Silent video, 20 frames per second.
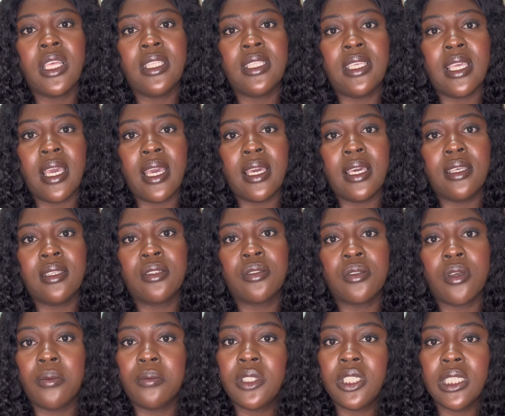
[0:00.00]
There is
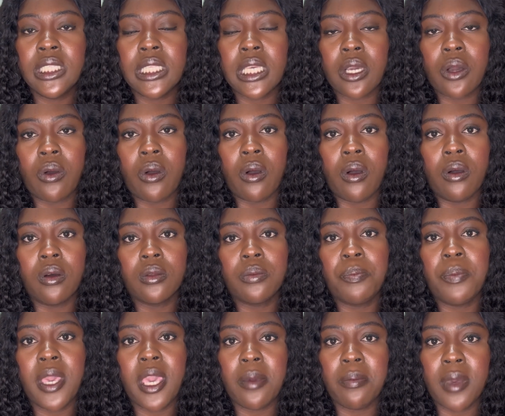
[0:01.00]
something they call
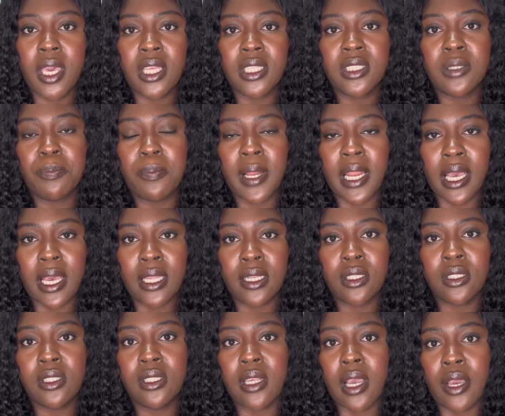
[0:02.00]
payment
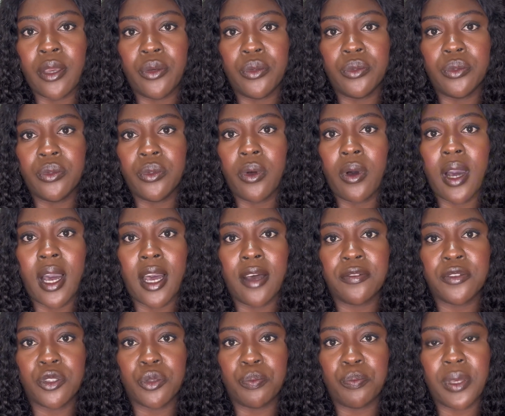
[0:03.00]
plan that you do not
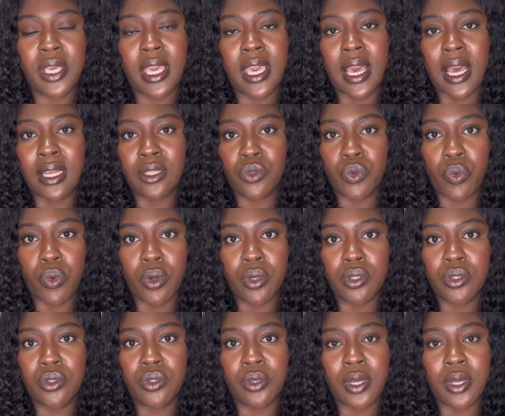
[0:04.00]
have to pay at once.